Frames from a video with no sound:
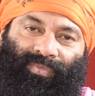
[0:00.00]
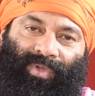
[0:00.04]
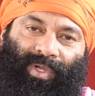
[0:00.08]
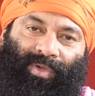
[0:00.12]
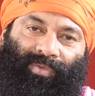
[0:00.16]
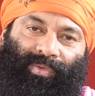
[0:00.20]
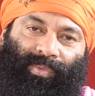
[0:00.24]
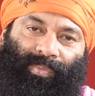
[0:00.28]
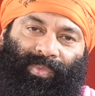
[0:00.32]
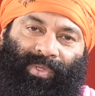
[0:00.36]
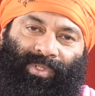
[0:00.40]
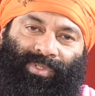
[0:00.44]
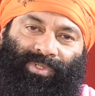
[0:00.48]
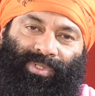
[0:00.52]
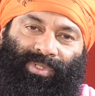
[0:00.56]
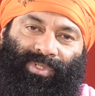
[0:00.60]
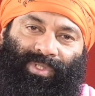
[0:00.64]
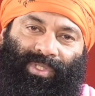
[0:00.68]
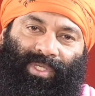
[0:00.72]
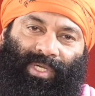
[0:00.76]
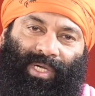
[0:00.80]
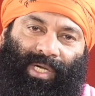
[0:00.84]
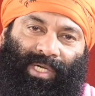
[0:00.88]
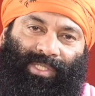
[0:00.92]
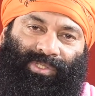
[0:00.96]
we have to mention
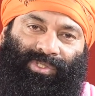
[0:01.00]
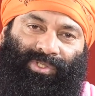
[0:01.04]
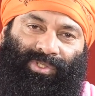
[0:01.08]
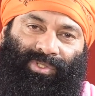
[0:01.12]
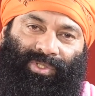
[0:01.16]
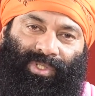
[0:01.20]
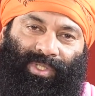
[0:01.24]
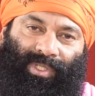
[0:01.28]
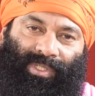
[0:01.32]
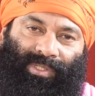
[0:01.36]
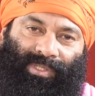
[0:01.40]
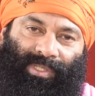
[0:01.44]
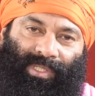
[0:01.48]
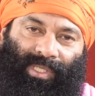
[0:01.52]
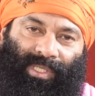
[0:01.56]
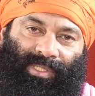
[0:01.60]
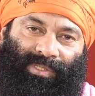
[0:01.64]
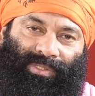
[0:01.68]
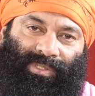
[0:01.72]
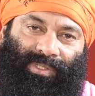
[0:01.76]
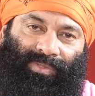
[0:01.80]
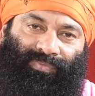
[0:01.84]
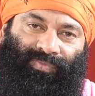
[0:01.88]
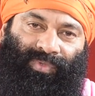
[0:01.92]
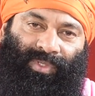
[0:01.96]
the caste and the religion. I
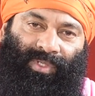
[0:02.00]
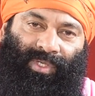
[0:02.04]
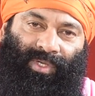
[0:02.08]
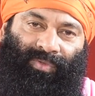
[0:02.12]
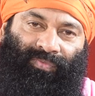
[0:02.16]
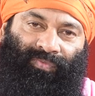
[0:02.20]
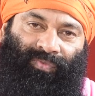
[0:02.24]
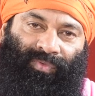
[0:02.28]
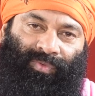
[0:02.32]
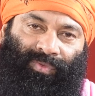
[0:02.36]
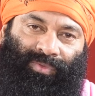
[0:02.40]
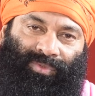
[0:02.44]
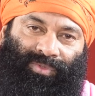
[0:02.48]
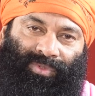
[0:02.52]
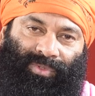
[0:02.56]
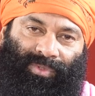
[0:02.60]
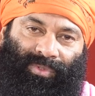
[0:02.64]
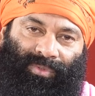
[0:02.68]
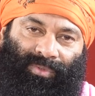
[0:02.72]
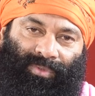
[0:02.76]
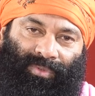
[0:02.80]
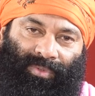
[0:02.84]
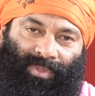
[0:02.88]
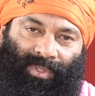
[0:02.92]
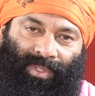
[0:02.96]
said, we refuse
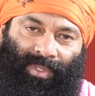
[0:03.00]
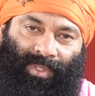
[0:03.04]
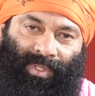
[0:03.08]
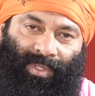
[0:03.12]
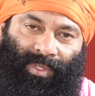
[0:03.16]
to